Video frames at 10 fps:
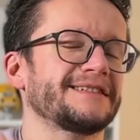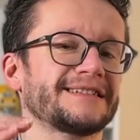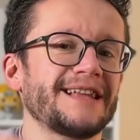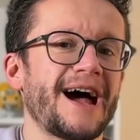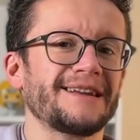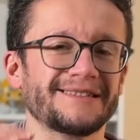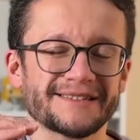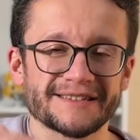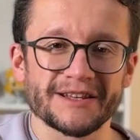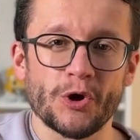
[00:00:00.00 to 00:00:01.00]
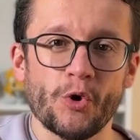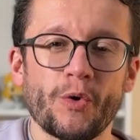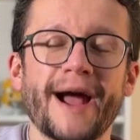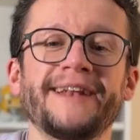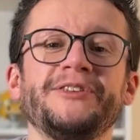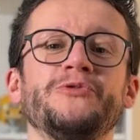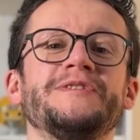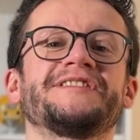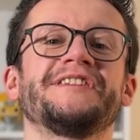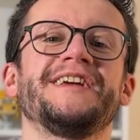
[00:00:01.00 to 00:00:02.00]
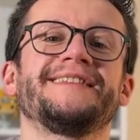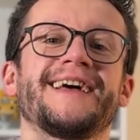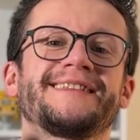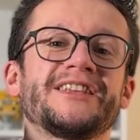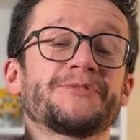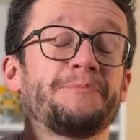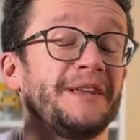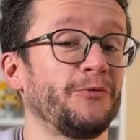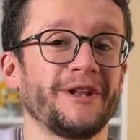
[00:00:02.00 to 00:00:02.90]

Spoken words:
start slow and you'll see that the speed will